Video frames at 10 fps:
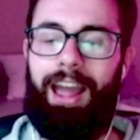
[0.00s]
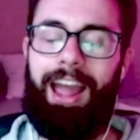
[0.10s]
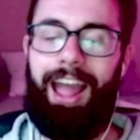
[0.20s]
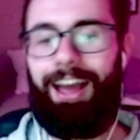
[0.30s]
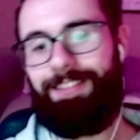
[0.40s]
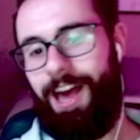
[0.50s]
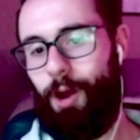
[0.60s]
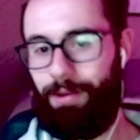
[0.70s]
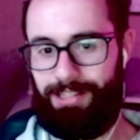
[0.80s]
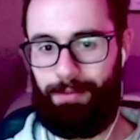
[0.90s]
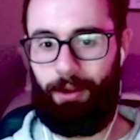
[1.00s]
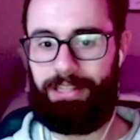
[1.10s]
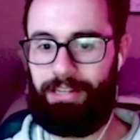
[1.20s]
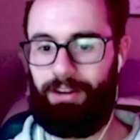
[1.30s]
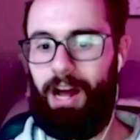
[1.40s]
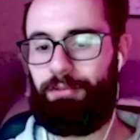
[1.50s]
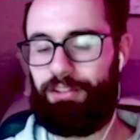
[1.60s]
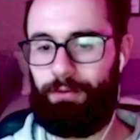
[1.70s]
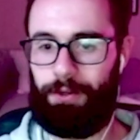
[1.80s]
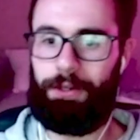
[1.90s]
And that opens up all these different
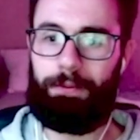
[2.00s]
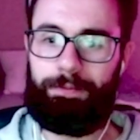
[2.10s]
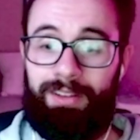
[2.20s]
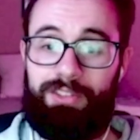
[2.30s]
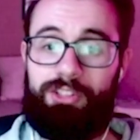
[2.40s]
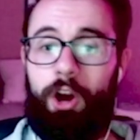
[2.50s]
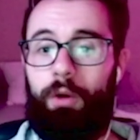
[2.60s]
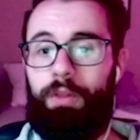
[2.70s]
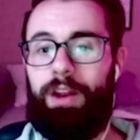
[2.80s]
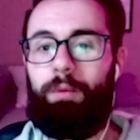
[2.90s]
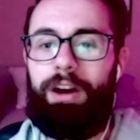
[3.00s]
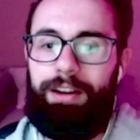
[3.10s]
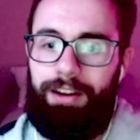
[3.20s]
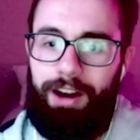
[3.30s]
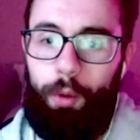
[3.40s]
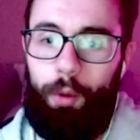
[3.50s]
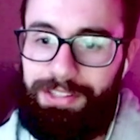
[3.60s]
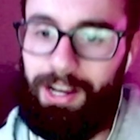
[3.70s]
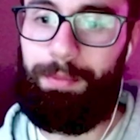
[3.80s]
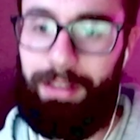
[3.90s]
options for you. So then what opens
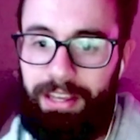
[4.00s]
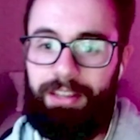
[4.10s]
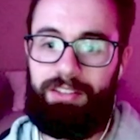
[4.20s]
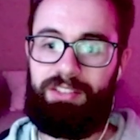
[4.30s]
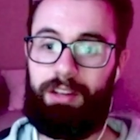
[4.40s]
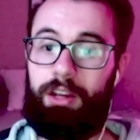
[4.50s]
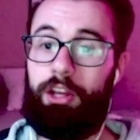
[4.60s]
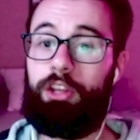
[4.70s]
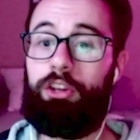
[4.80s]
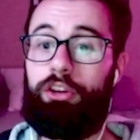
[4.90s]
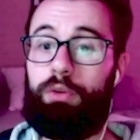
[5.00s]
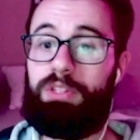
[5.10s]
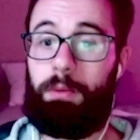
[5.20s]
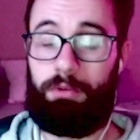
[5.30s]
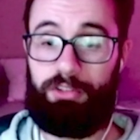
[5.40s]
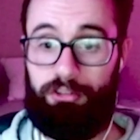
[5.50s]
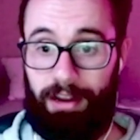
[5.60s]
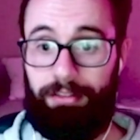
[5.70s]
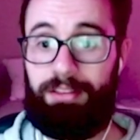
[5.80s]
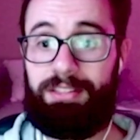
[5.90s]
up is you can do similar
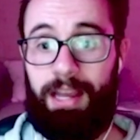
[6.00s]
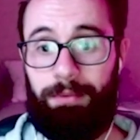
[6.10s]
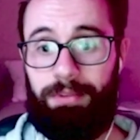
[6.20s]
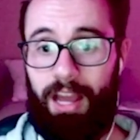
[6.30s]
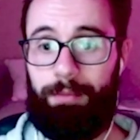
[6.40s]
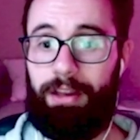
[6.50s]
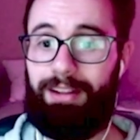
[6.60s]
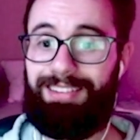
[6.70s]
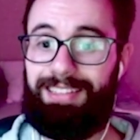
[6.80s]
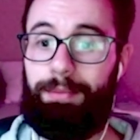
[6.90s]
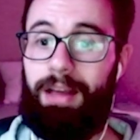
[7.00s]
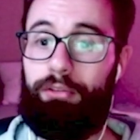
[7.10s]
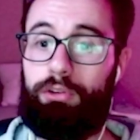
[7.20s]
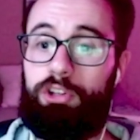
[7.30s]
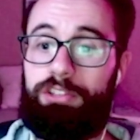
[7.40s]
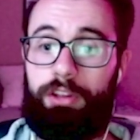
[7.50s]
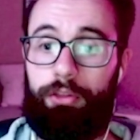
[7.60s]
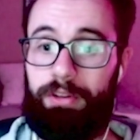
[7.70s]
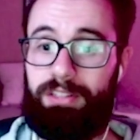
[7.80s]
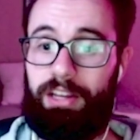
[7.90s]
strength, same typing, limit evolutions to
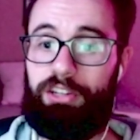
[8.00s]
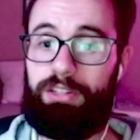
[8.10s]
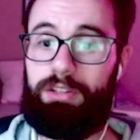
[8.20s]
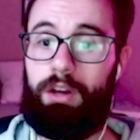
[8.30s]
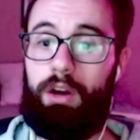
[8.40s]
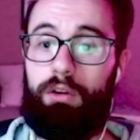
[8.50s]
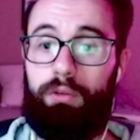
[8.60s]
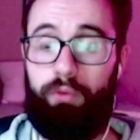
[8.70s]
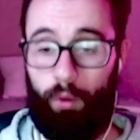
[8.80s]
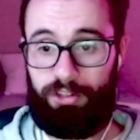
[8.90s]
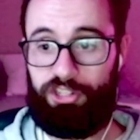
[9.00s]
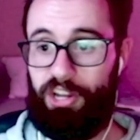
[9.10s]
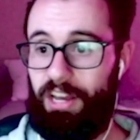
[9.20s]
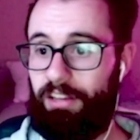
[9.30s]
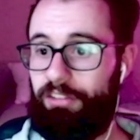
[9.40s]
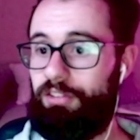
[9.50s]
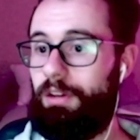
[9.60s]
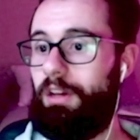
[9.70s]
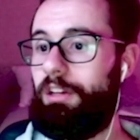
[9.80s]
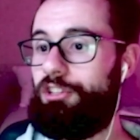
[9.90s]
3 stages, force change
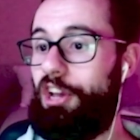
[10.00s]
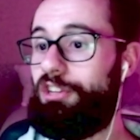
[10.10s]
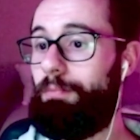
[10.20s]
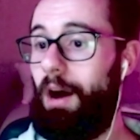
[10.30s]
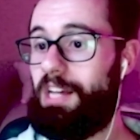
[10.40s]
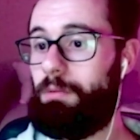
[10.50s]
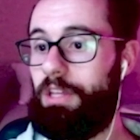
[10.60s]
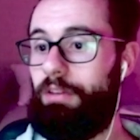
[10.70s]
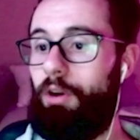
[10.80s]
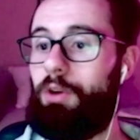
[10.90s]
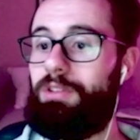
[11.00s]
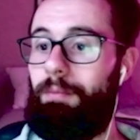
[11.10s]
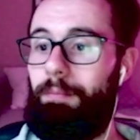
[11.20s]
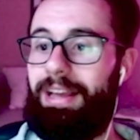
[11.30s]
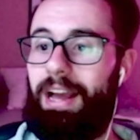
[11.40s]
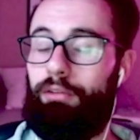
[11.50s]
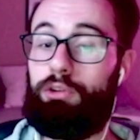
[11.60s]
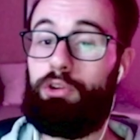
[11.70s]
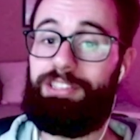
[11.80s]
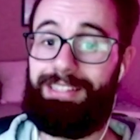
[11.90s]
impossible evos, make
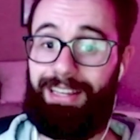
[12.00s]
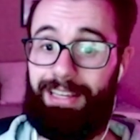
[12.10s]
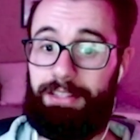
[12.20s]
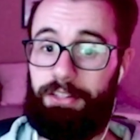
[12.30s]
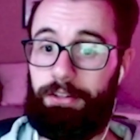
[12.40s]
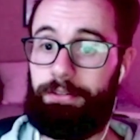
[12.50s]
evolutions easier.